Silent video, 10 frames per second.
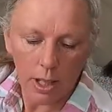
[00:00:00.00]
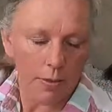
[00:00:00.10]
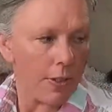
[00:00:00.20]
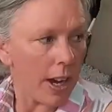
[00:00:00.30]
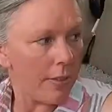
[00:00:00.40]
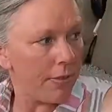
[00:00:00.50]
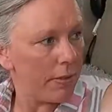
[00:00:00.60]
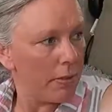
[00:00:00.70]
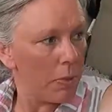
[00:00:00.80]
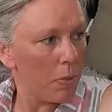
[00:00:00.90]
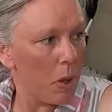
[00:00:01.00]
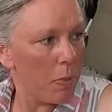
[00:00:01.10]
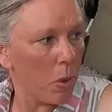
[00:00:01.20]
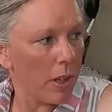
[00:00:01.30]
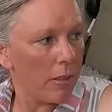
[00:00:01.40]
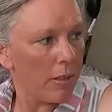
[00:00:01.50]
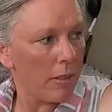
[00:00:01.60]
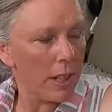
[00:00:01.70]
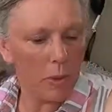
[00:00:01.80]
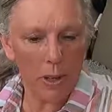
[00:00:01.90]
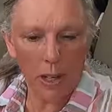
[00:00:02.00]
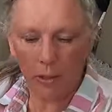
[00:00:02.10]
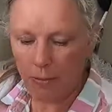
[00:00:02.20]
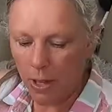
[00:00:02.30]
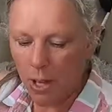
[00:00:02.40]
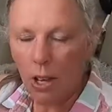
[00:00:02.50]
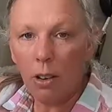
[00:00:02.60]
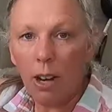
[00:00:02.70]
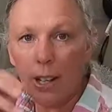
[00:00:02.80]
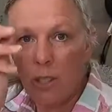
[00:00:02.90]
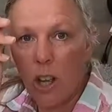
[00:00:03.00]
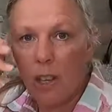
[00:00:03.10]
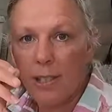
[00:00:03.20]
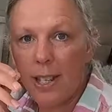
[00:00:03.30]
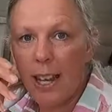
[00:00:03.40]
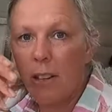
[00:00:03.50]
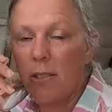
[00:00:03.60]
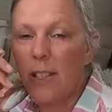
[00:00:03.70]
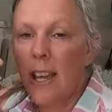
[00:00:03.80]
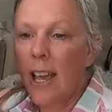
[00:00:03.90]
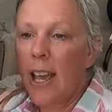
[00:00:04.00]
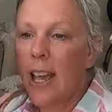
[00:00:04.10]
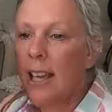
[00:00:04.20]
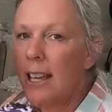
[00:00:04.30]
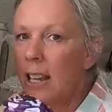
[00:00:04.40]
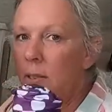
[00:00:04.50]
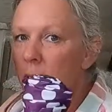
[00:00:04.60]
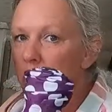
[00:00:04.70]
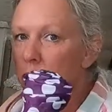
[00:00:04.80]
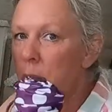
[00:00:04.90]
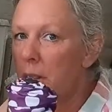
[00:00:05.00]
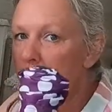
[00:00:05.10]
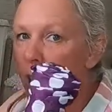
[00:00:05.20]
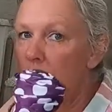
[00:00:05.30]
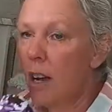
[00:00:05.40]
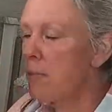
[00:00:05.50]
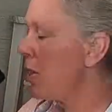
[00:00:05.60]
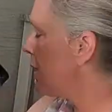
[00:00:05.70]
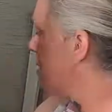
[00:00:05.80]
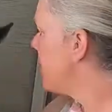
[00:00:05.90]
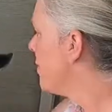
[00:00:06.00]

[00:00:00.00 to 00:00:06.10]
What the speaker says: And 5. Look, 1 more. There we go. Right, tossing out and getting ready to put down the object.